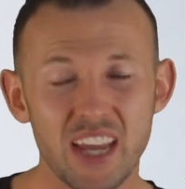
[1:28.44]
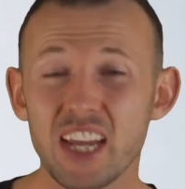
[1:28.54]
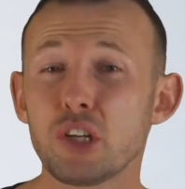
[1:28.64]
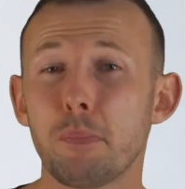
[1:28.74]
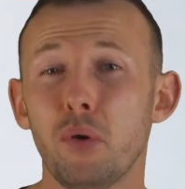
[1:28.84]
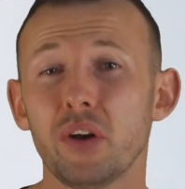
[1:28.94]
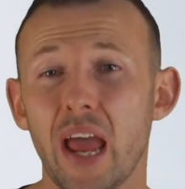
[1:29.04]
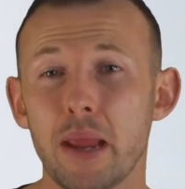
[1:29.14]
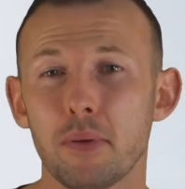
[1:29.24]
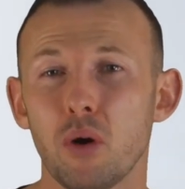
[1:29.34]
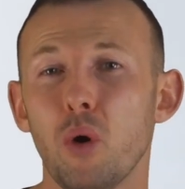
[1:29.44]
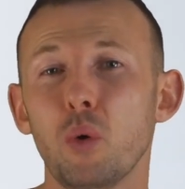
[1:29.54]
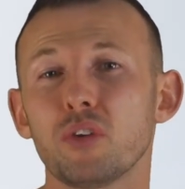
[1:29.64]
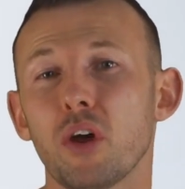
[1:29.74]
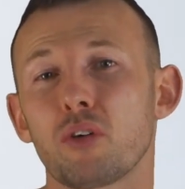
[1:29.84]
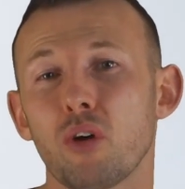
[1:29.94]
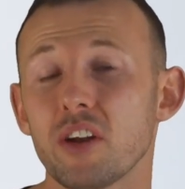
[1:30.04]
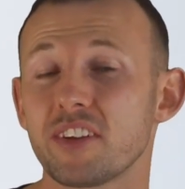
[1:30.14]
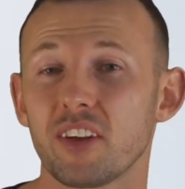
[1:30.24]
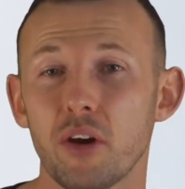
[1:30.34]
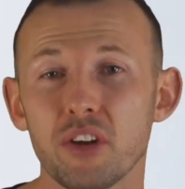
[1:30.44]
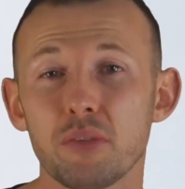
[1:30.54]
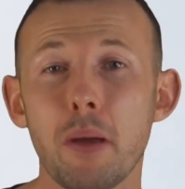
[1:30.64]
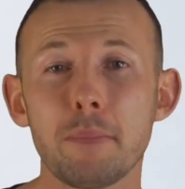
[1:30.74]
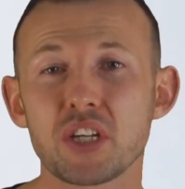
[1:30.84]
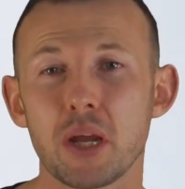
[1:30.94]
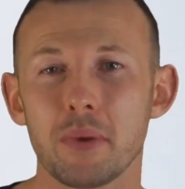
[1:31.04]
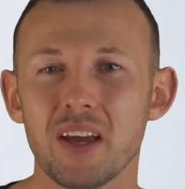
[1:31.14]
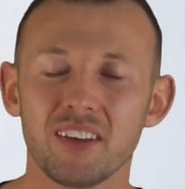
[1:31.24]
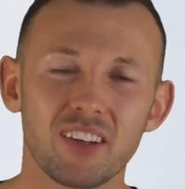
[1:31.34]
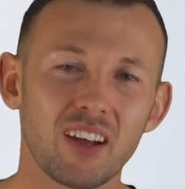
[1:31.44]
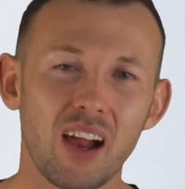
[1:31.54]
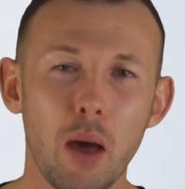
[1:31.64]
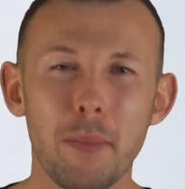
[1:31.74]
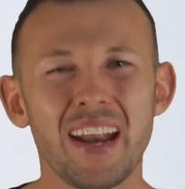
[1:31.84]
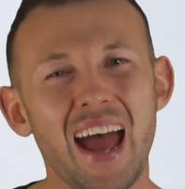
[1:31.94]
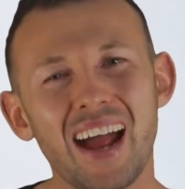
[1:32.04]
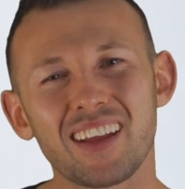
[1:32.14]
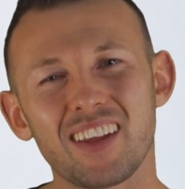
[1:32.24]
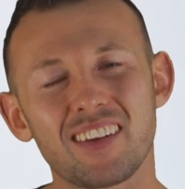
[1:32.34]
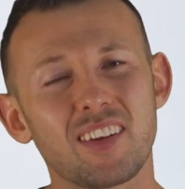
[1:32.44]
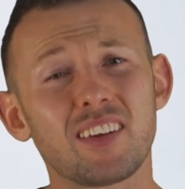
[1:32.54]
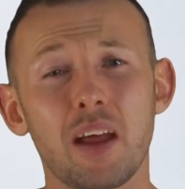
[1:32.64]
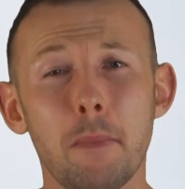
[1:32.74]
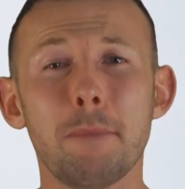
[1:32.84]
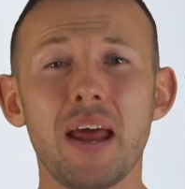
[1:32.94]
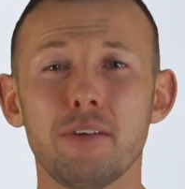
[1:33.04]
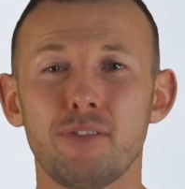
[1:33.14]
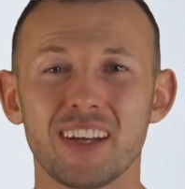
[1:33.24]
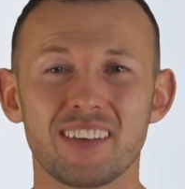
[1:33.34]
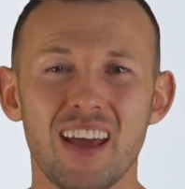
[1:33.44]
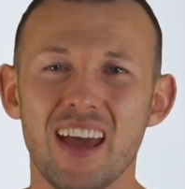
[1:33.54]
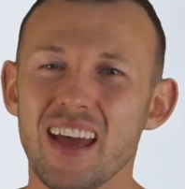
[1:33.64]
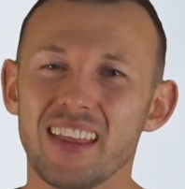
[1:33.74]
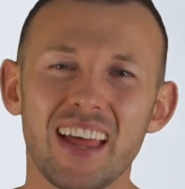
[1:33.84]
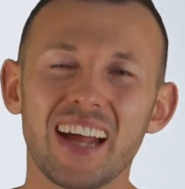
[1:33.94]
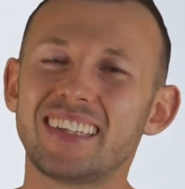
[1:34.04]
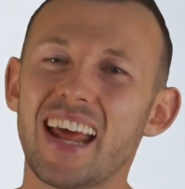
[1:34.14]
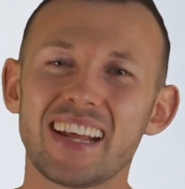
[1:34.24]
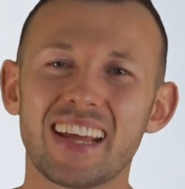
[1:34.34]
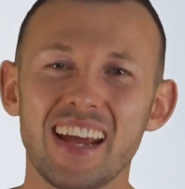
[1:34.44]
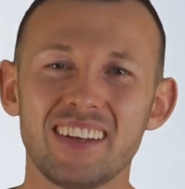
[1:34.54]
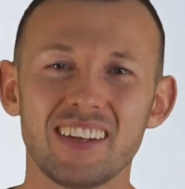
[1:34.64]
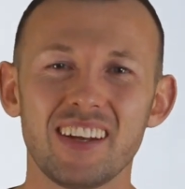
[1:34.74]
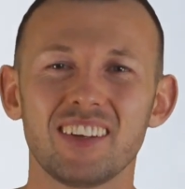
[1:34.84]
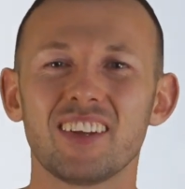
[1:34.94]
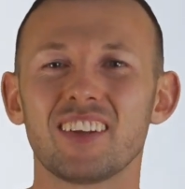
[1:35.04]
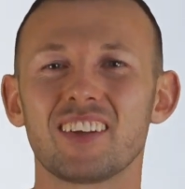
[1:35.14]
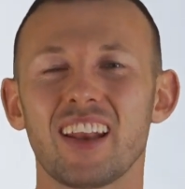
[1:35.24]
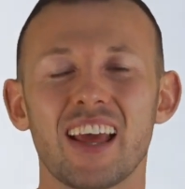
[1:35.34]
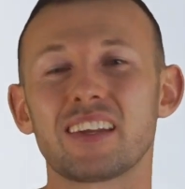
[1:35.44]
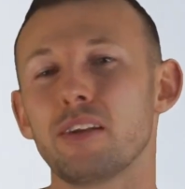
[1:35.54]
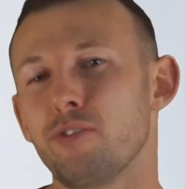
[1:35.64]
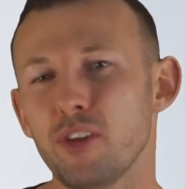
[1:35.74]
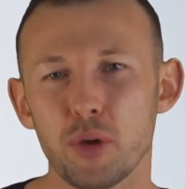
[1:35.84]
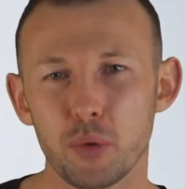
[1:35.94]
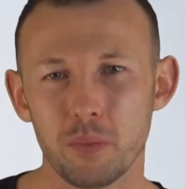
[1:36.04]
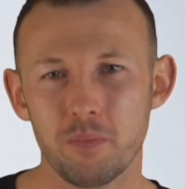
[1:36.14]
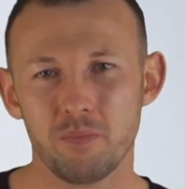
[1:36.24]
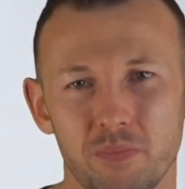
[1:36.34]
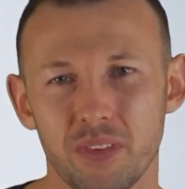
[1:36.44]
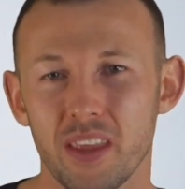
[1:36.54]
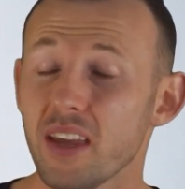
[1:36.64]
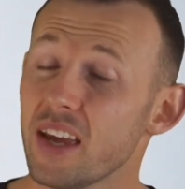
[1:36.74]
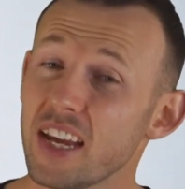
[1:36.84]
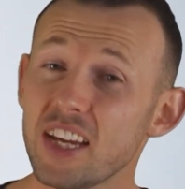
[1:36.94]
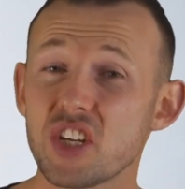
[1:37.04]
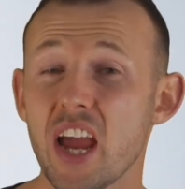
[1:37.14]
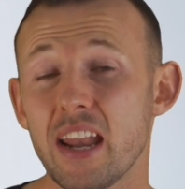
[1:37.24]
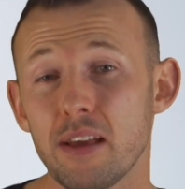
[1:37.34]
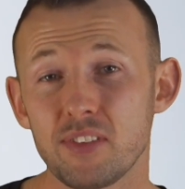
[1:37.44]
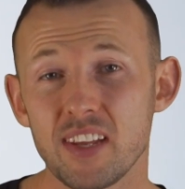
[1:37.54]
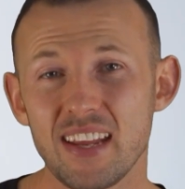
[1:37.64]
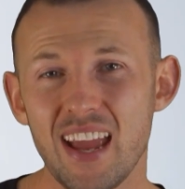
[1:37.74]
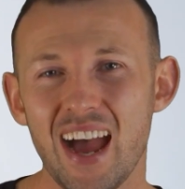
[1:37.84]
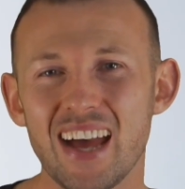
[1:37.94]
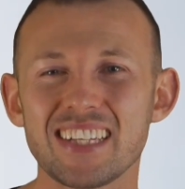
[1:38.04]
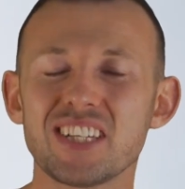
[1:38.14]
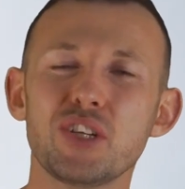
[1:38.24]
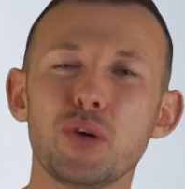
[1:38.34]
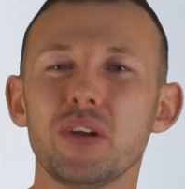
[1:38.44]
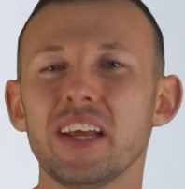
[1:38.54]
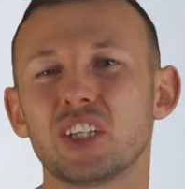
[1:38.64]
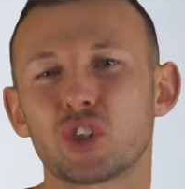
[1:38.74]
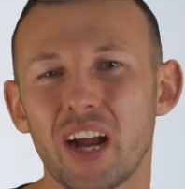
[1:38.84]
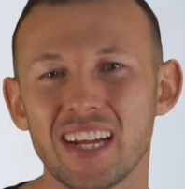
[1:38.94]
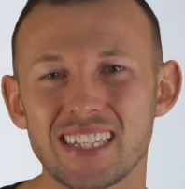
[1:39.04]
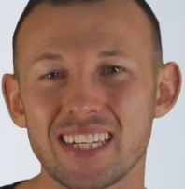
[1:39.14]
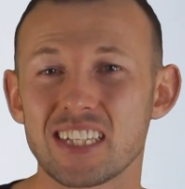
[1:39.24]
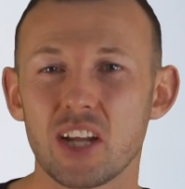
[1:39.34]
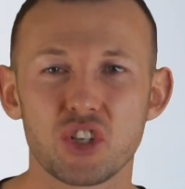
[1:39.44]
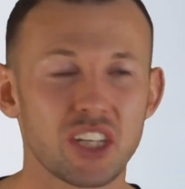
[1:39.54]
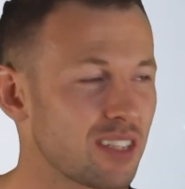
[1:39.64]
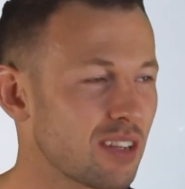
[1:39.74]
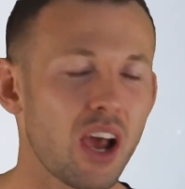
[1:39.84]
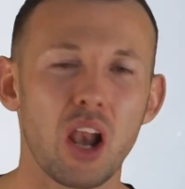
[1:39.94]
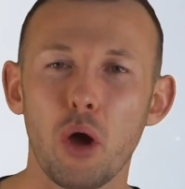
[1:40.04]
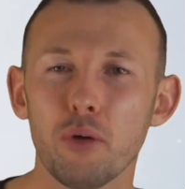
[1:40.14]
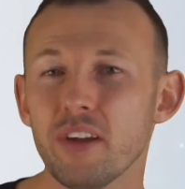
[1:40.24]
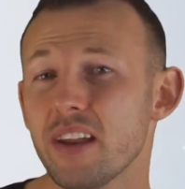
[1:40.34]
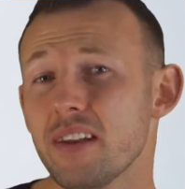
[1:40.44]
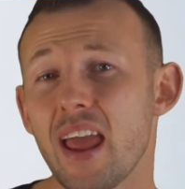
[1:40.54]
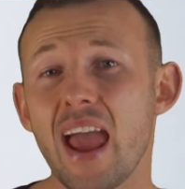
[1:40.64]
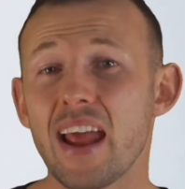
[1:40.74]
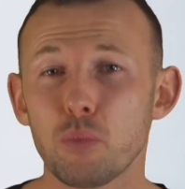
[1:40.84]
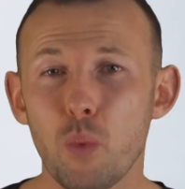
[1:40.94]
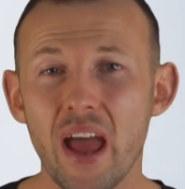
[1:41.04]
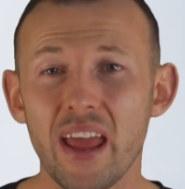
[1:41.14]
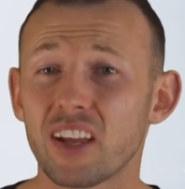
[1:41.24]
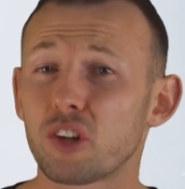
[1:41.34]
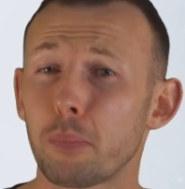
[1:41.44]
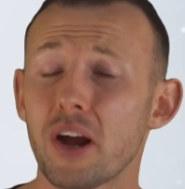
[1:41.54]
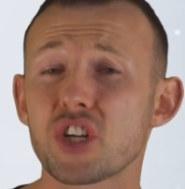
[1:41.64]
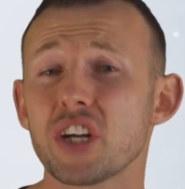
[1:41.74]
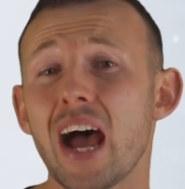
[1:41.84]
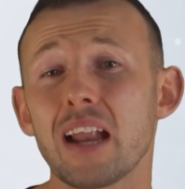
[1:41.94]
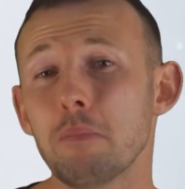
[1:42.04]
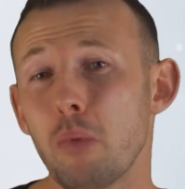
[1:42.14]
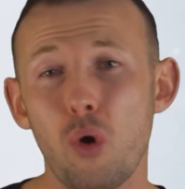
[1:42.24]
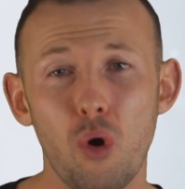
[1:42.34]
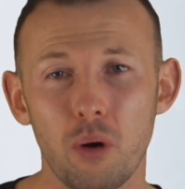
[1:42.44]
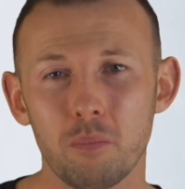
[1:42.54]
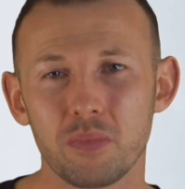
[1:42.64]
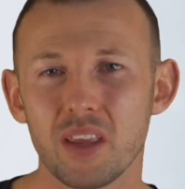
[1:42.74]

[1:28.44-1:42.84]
Each Bored Ape also grants its owners membership to the club and access to some benefits that are dedicated to the selected few. Each NFT has its unique traits such as clothing, headwear, expression and more.